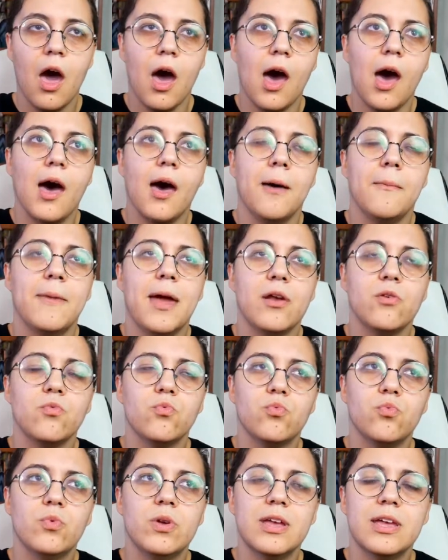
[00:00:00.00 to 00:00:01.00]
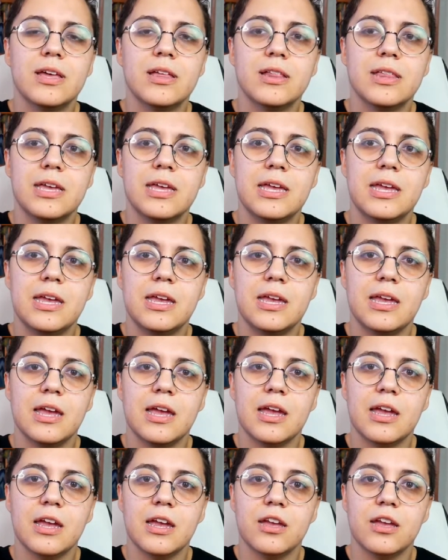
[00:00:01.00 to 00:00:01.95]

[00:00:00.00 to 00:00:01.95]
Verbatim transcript: um, and really